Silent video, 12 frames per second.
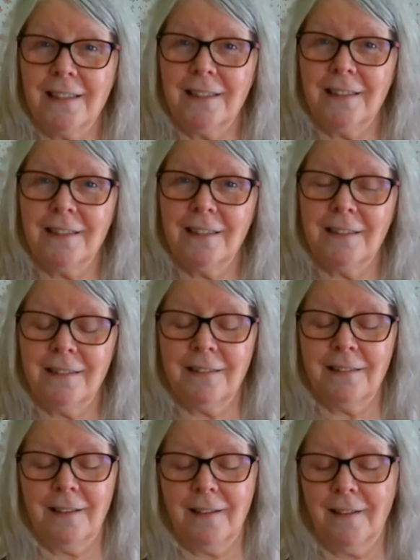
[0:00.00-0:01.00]

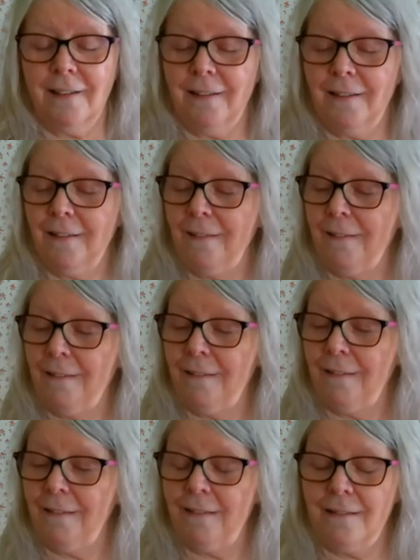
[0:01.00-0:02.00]

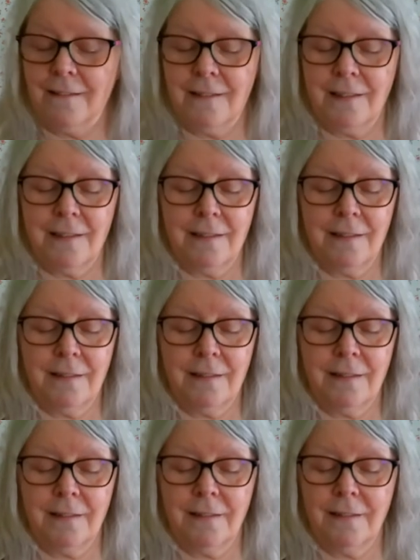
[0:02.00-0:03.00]

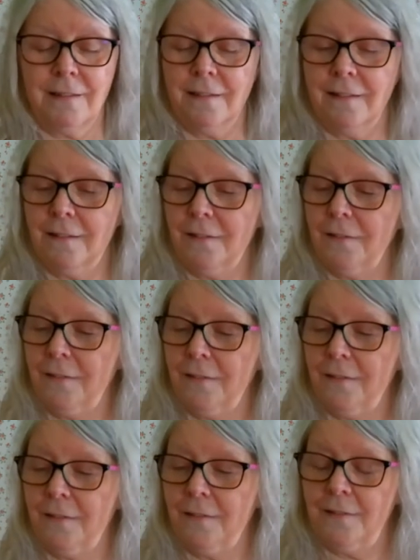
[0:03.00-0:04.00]

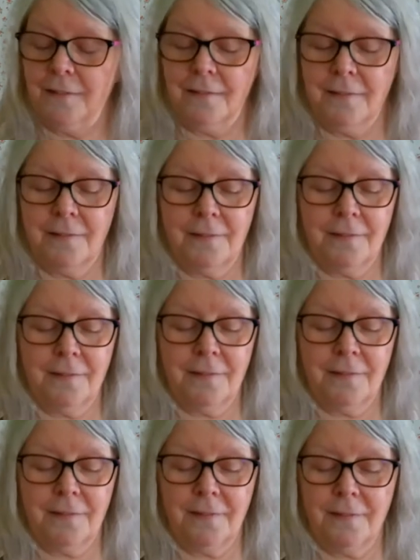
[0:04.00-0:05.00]

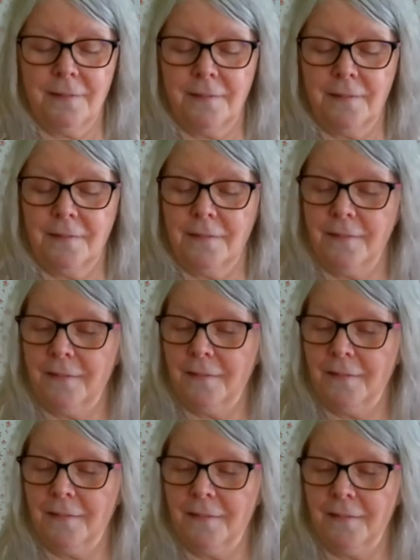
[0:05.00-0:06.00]

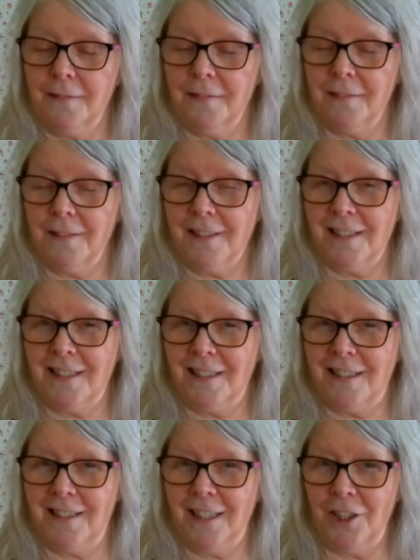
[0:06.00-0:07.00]

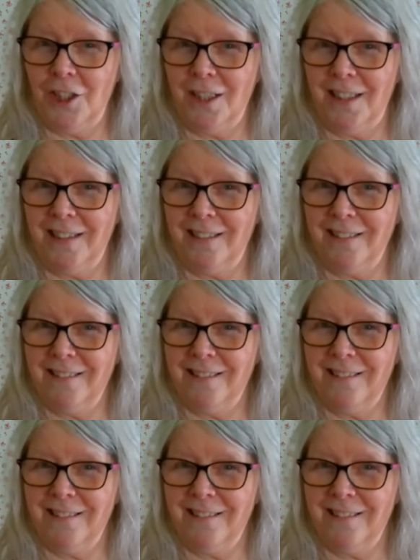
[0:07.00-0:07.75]
Nobody speaks.